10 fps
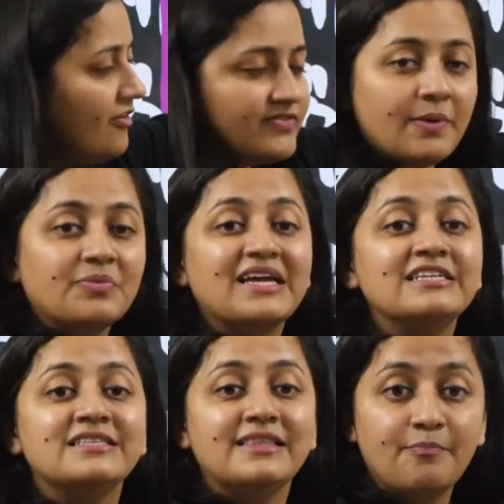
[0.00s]
if something
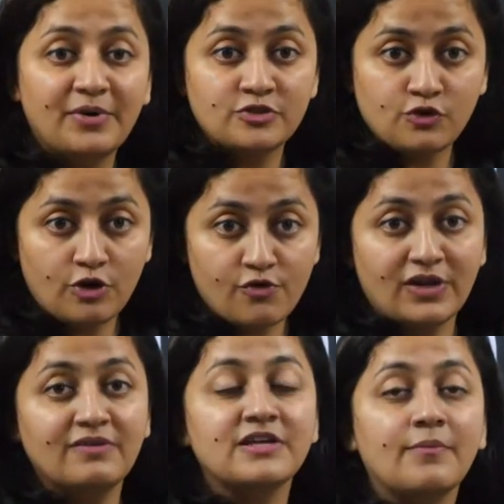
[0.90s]
is lipid
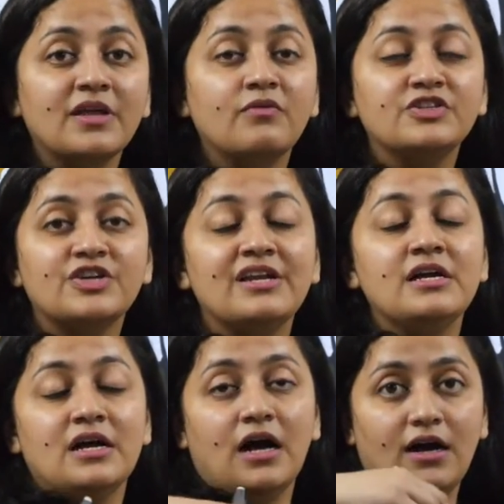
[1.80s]
soluble if something which can
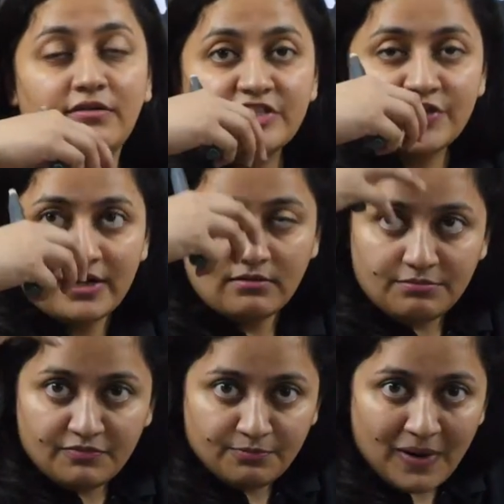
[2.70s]
uh, which can
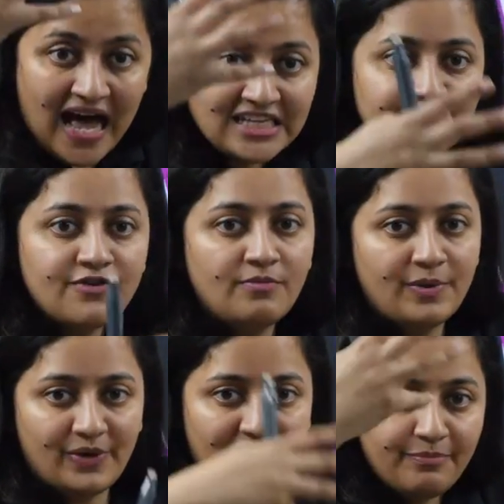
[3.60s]
pass from
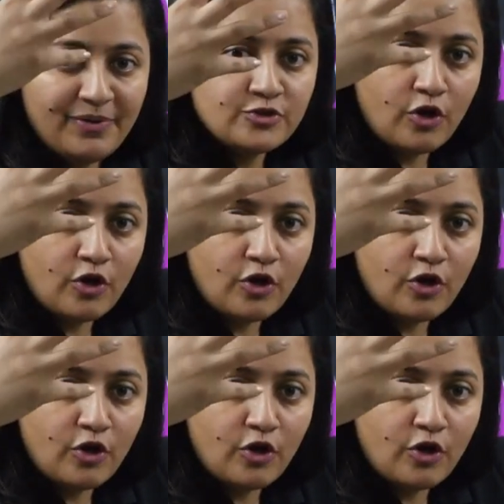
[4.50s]
lipid lipid